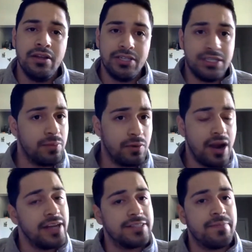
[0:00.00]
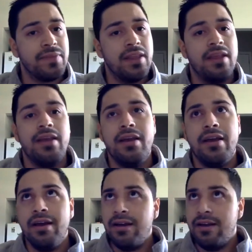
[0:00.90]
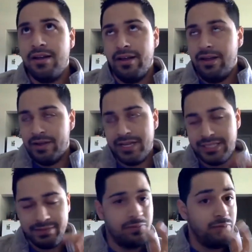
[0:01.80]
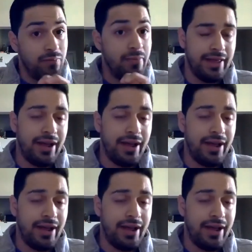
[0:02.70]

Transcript: To summarize, is met,